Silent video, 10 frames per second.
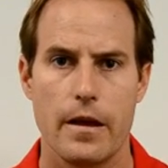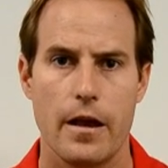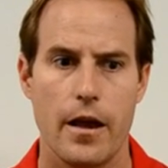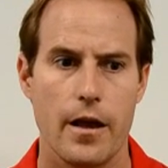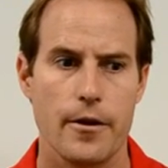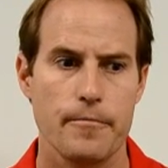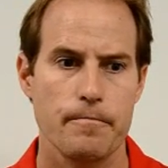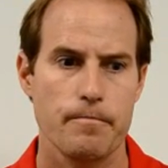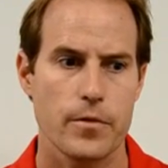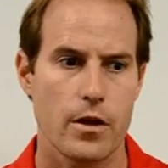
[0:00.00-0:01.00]

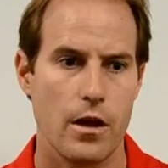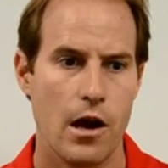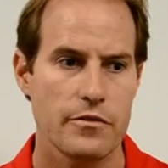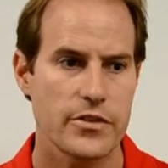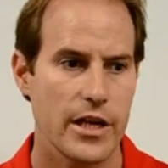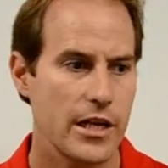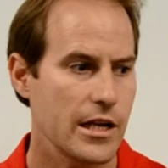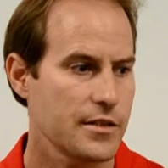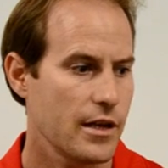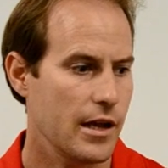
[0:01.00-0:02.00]
I've seen
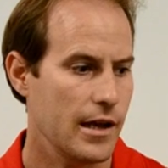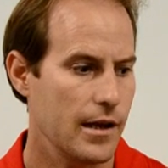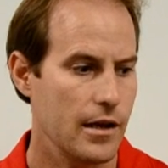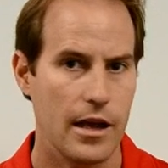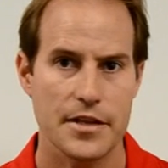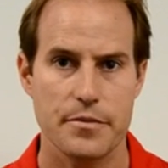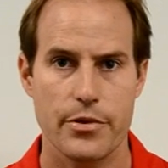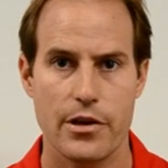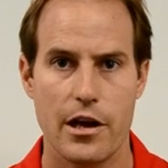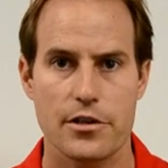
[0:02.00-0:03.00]
as a
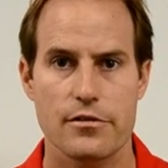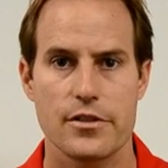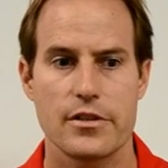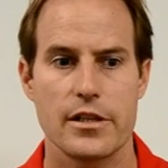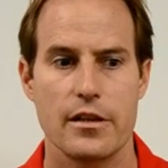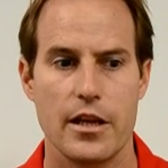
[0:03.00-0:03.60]
podiatrist